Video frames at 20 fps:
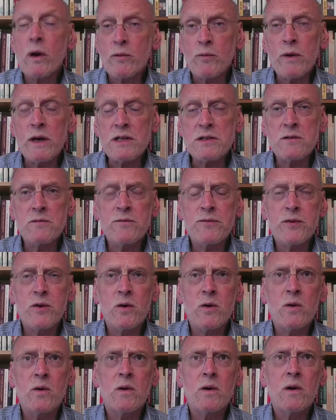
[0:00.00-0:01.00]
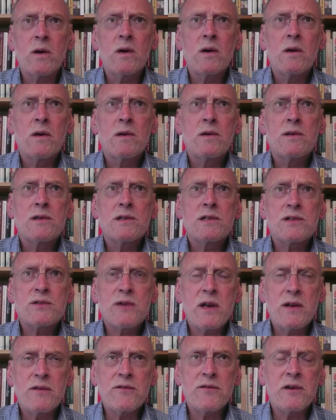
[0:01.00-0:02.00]
mean, one reason for
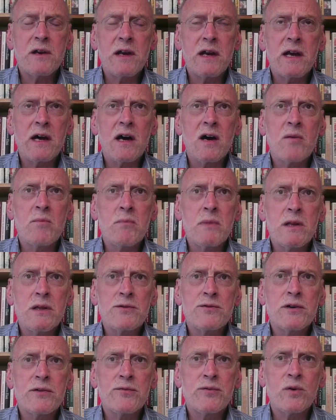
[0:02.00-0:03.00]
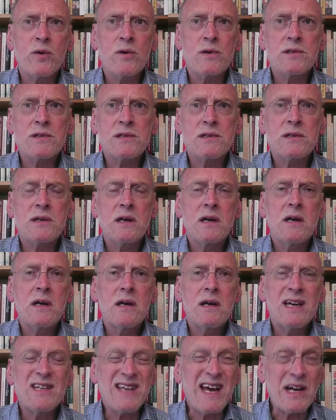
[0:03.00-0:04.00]
strengthening our military
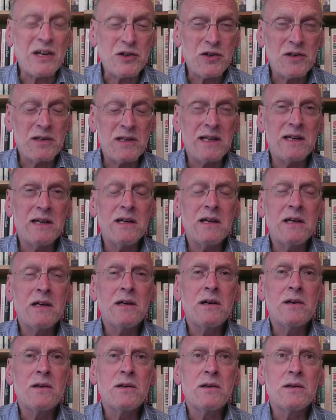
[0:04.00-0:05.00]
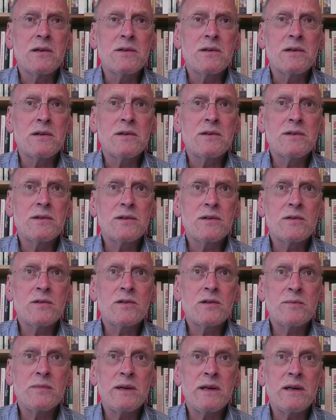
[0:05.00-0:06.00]
force is actually
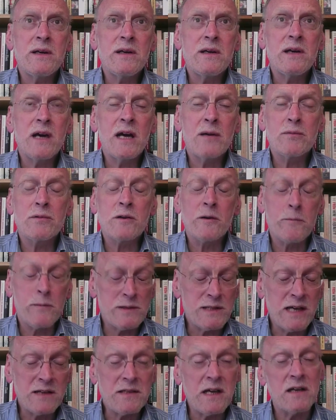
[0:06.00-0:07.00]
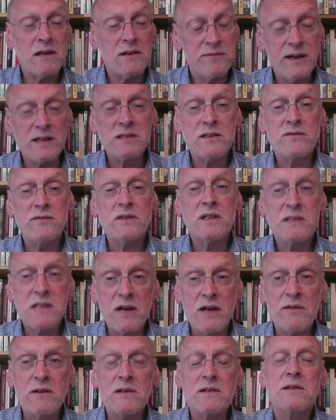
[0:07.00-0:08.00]
to be able to present an
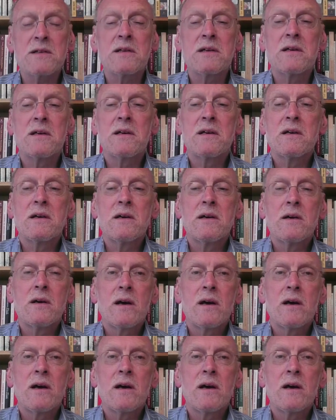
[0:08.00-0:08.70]
effective deterrent.